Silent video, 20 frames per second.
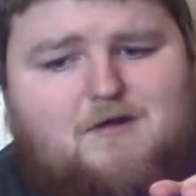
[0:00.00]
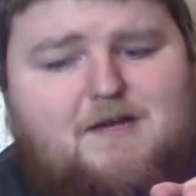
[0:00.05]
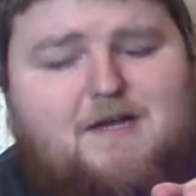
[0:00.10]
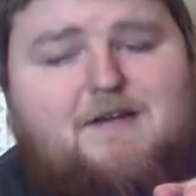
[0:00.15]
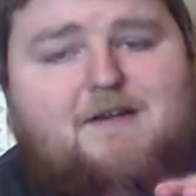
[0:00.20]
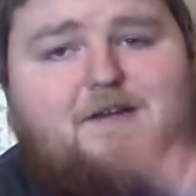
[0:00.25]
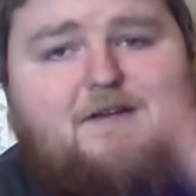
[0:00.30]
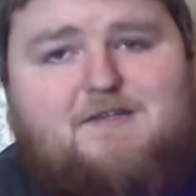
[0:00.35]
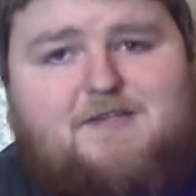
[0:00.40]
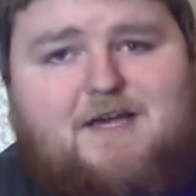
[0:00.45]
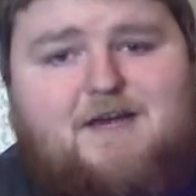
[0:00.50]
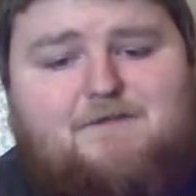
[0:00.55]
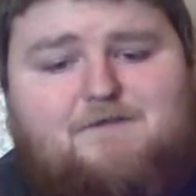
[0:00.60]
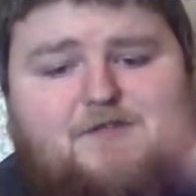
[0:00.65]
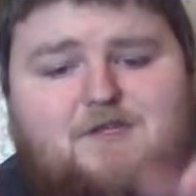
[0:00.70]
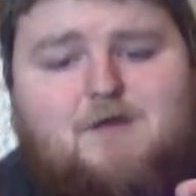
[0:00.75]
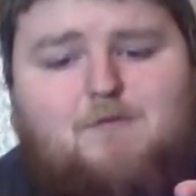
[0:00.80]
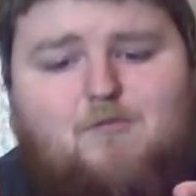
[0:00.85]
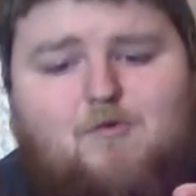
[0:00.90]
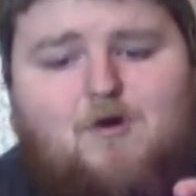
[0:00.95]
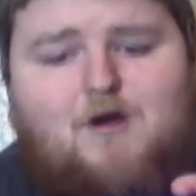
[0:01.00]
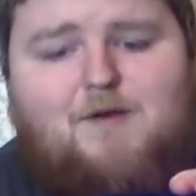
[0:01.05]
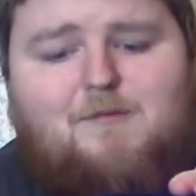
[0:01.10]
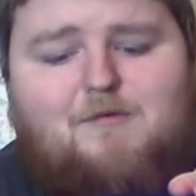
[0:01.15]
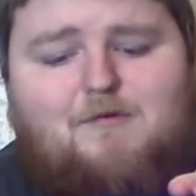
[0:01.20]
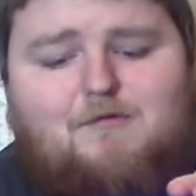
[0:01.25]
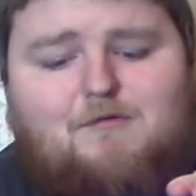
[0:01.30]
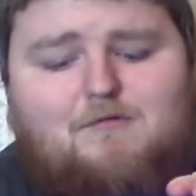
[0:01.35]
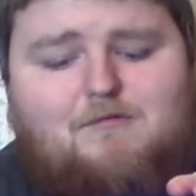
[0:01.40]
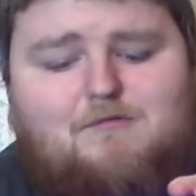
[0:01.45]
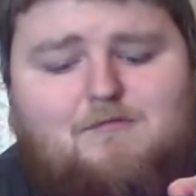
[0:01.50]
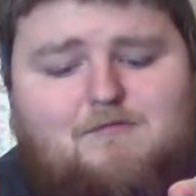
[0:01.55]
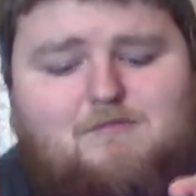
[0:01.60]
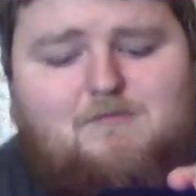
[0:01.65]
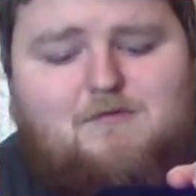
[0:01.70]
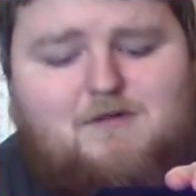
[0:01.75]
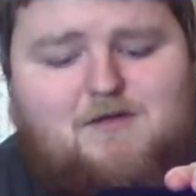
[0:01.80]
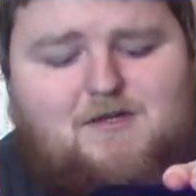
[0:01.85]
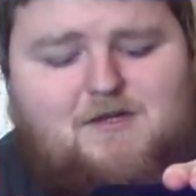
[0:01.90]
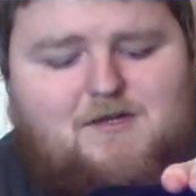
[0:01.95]
It does have some wobble,
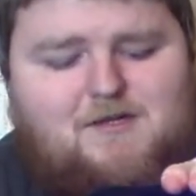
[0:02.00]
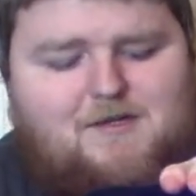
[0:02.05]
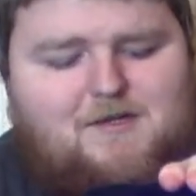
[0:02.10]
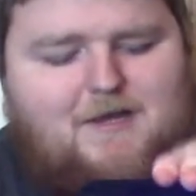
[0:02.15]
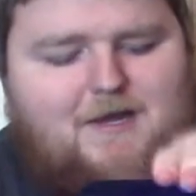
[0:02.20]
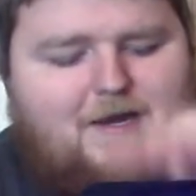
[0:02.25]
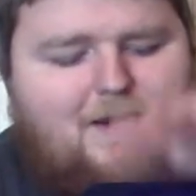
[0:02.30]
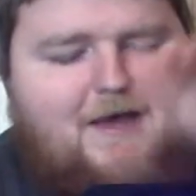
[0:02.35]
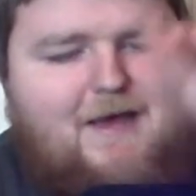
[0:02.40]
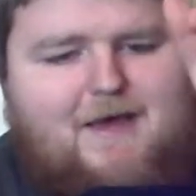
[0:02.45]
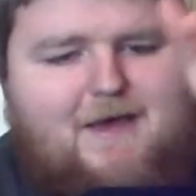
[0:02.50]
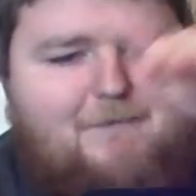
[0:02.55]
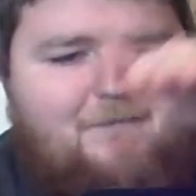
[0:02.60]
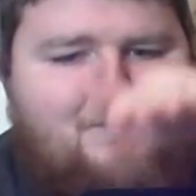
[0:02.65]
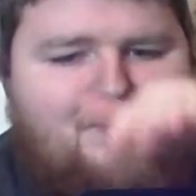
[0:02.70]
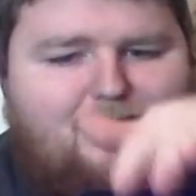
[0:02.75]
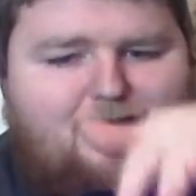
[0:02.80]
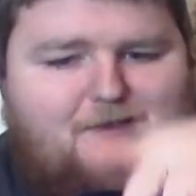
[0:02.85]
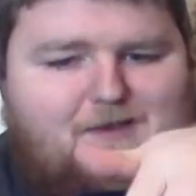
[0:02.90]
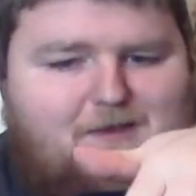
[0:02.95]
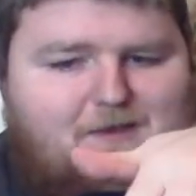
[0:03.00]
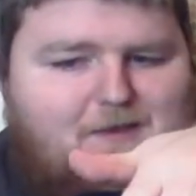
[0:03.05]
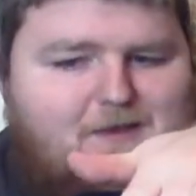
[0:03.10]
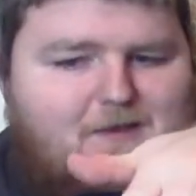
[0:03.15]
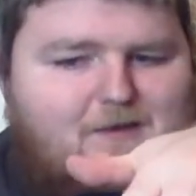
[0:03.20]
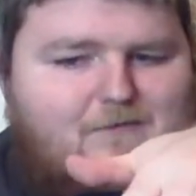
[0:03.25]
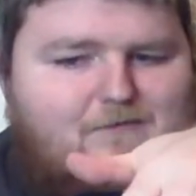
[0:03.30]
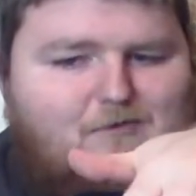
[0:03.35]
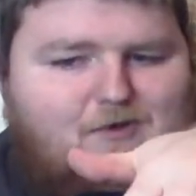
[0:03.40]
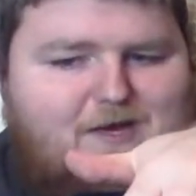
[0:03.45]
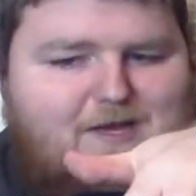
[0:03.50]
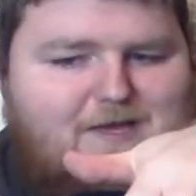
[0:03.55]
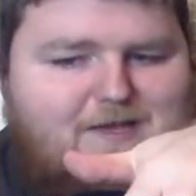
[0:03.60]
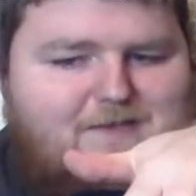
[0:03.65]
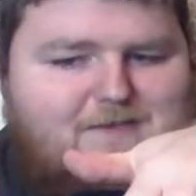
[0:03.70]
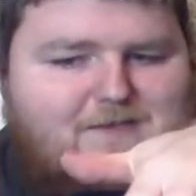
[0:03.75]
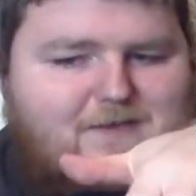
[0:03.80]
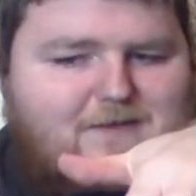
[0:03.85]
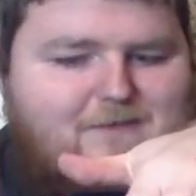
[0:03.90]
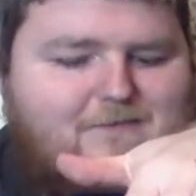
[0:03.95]
and I have been thinking of
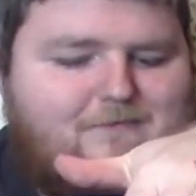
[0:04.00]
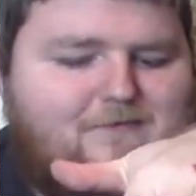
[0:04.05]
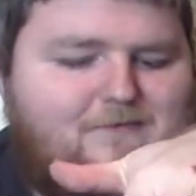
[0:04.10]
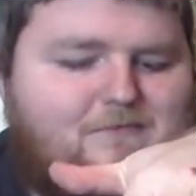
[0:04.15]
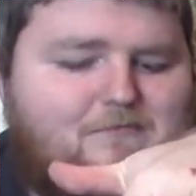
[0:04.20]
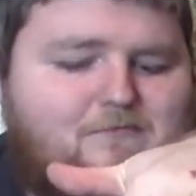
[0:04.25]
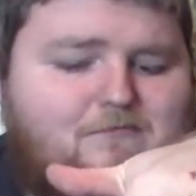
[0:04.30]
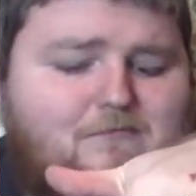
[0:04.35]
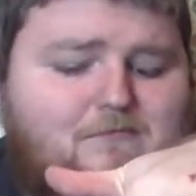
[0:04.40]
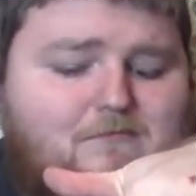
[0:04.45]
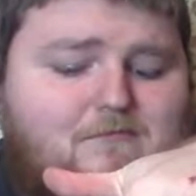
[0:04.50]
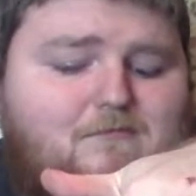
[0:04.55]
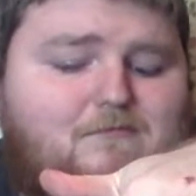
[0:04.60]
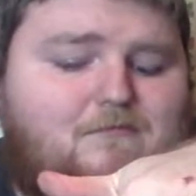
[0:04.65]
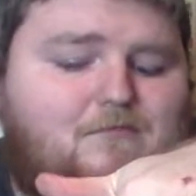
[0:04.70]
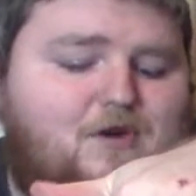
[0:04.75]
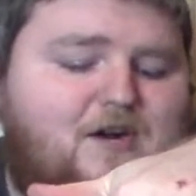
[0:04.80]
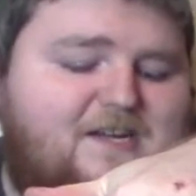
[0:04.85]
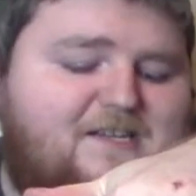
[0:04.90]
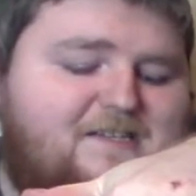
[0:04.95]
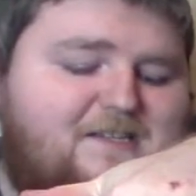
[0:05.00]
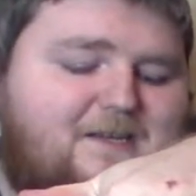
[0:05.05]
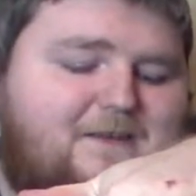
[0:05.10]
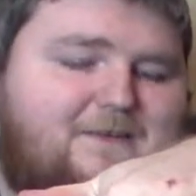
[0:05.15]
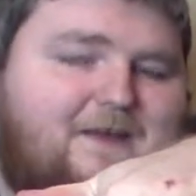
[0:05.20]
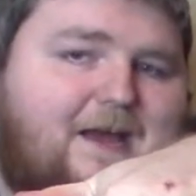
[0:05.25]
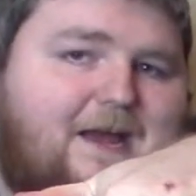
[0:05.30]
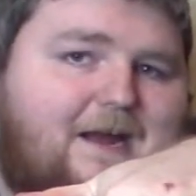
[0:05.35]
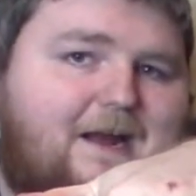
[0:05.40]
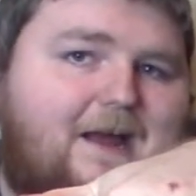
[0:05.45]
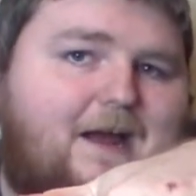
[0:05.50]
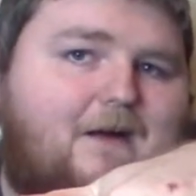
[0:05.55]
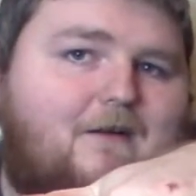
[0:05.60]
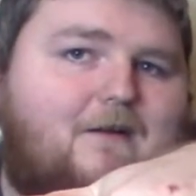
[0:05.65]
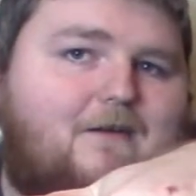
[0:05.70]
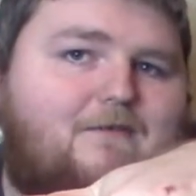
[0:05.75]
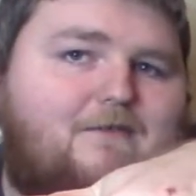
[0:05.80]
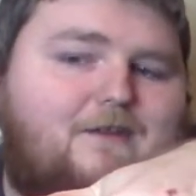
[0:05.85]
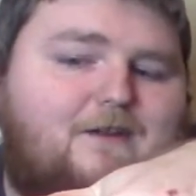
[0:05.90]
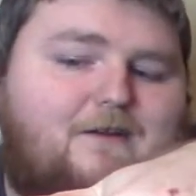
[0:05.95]
ways of bracing that out
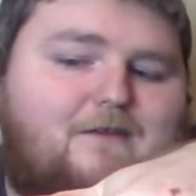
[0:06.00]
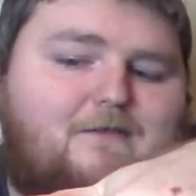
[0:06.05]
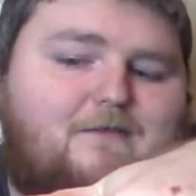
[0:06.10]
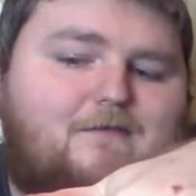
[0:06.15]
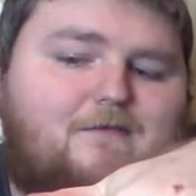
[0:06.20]
of it.